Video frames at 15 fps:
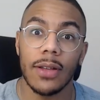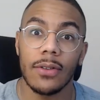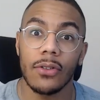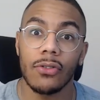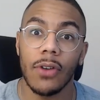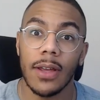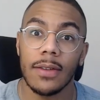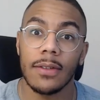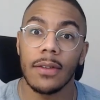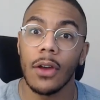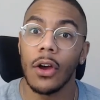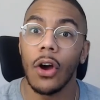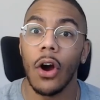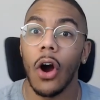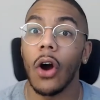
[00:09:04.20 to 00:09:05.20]
address
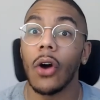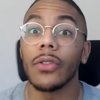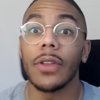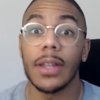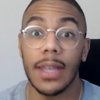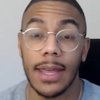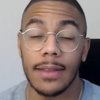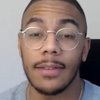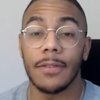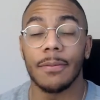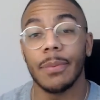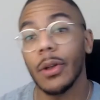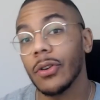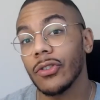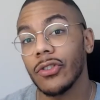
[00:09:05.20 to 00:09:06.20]
on the native
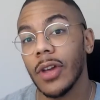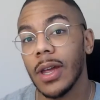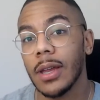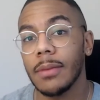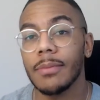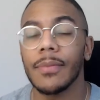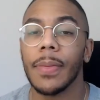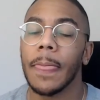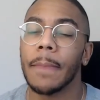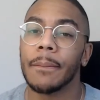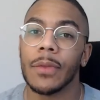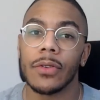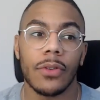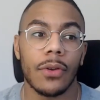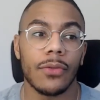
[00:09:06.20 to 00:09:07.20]
blockchain.
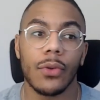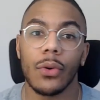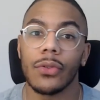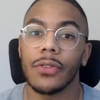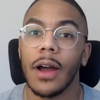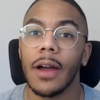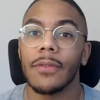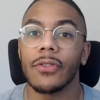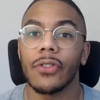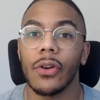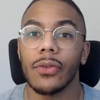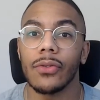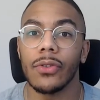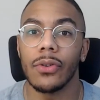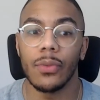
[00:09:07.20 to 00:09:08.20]
So of course, I've
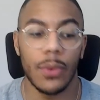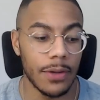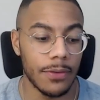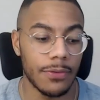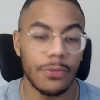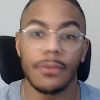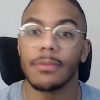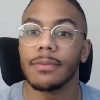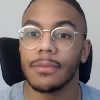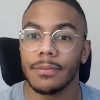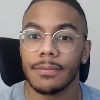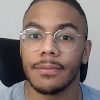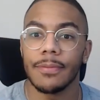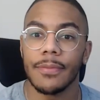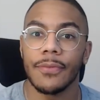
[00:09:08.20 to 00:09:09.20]
shown you with
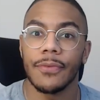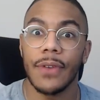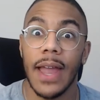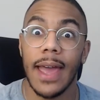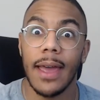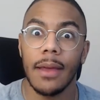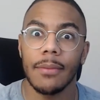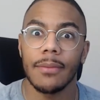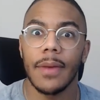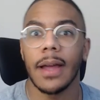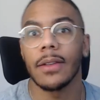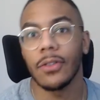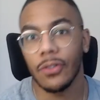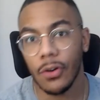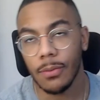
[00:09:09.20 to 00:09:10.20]
Flare
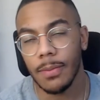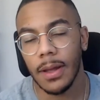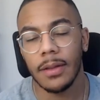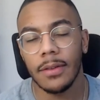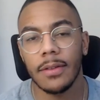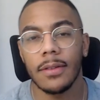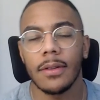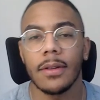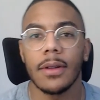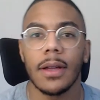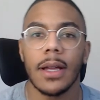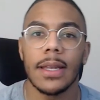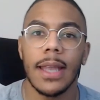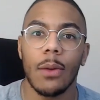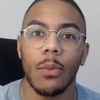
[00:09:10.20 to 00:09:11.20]
and Songbirds
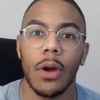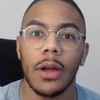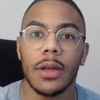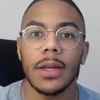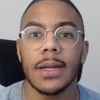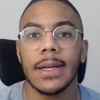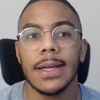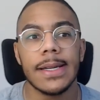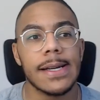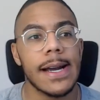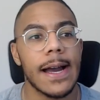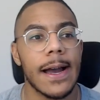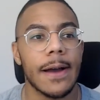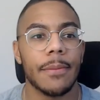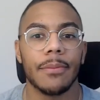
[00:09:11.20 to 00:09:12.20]
network.
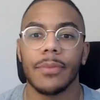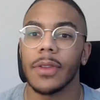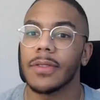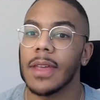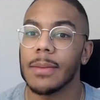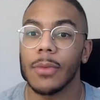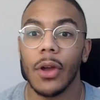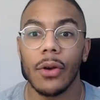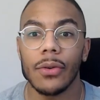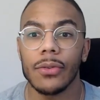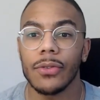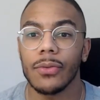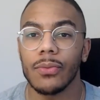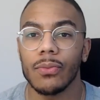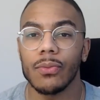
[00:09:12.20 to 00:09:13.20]
Um, the same
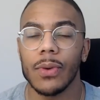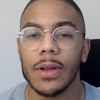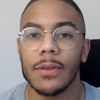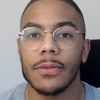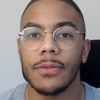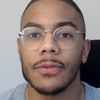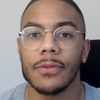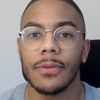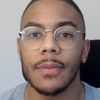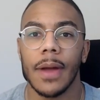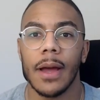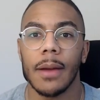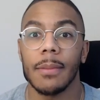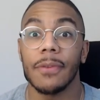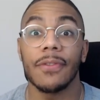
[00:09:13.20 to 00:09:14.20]
goes with
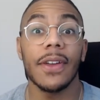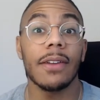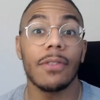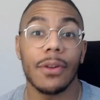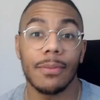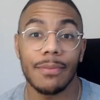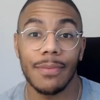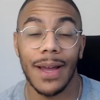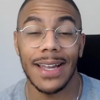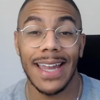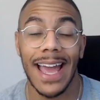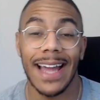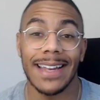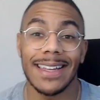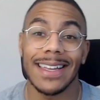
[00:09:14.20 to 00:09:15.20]
um, Ethereum and
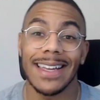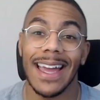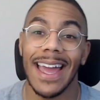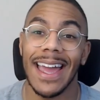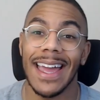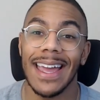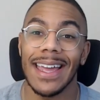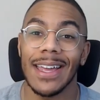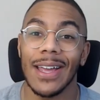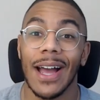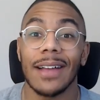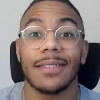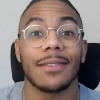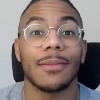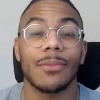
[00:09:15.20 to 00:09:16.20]
adding a
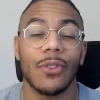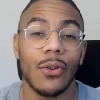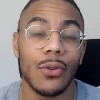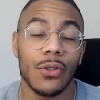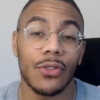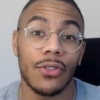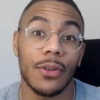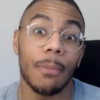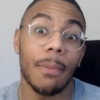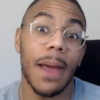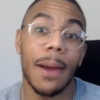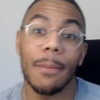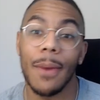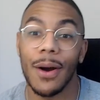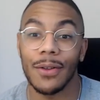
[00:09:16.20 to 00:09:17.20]
custom token to your
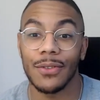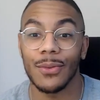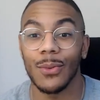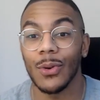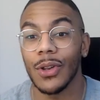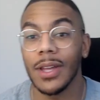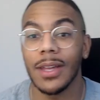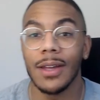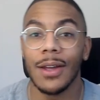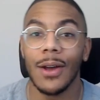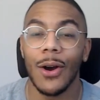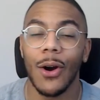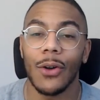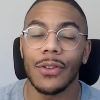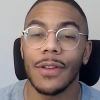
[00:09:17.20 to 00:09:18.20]
MetaMask wallet
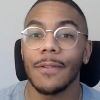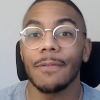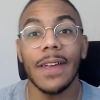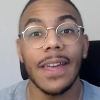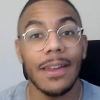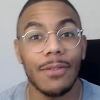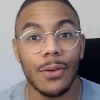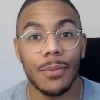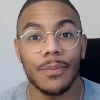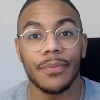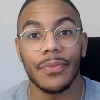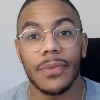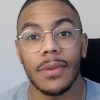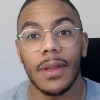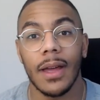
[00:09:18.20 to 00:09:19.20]
on the Ethereum
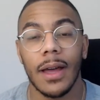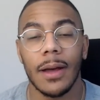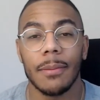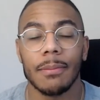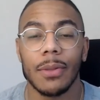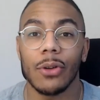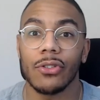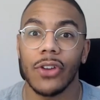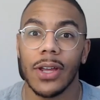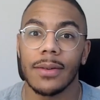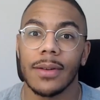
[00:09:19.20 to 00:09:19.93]
um, blockchain,